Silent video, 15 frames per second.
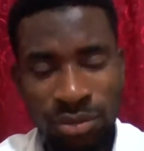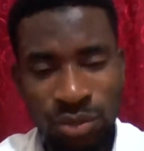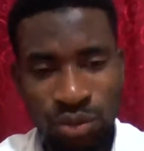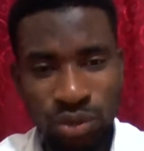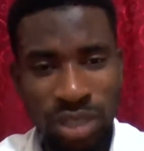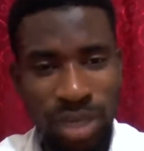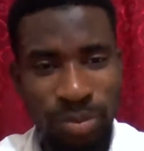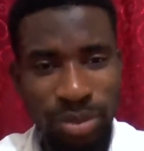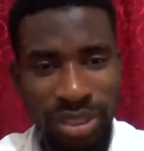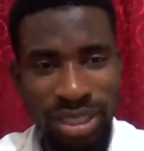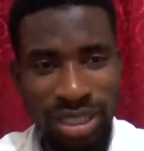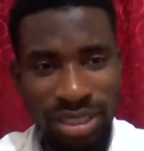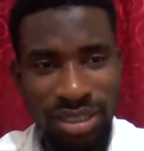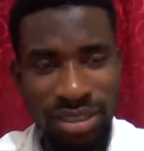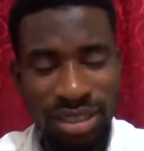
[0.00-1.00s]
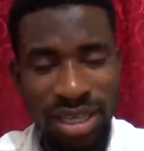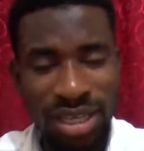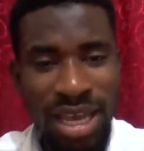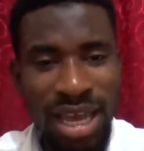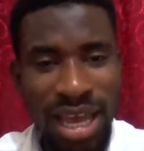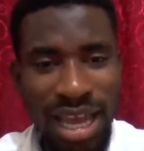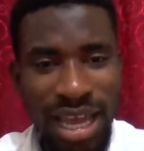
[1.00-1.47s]
to do the application,
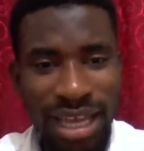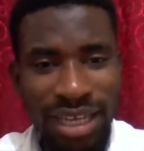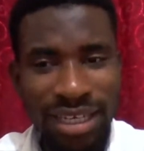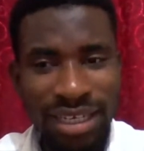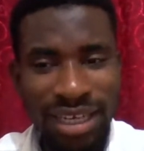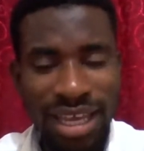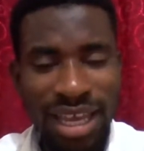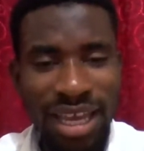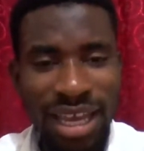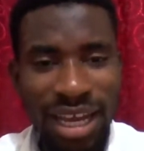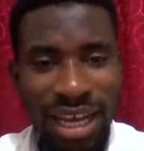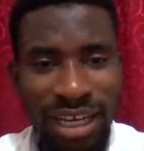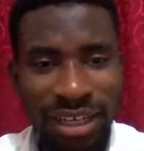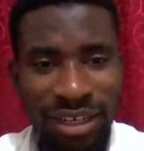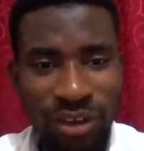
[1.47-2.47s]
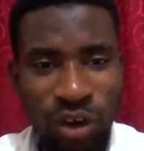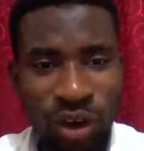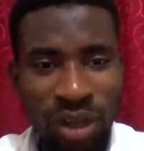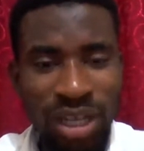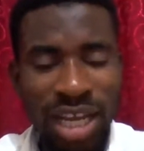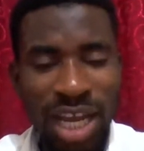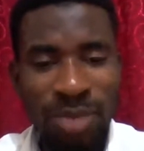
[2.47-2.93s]
and an
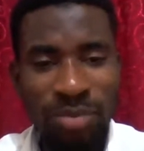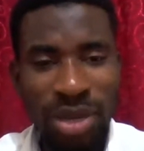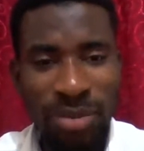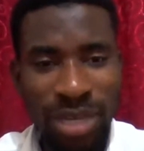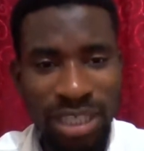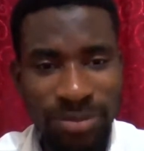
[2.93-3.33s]
online payment